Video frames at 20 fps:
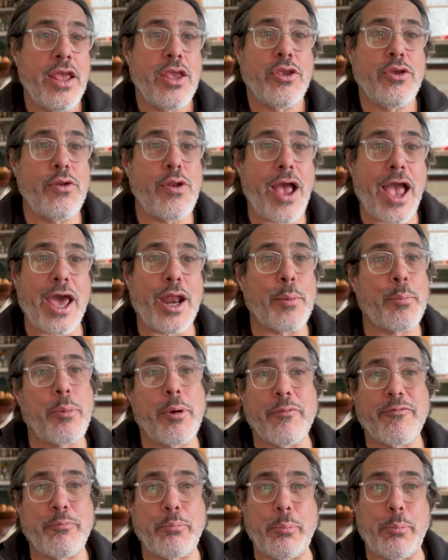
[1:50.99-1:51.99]
you know how to
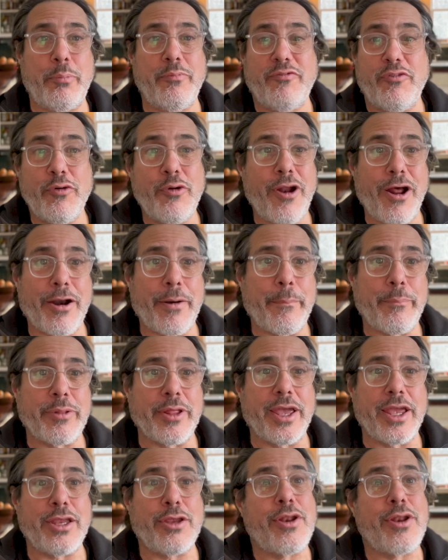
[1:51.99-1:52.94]
put food on a plate.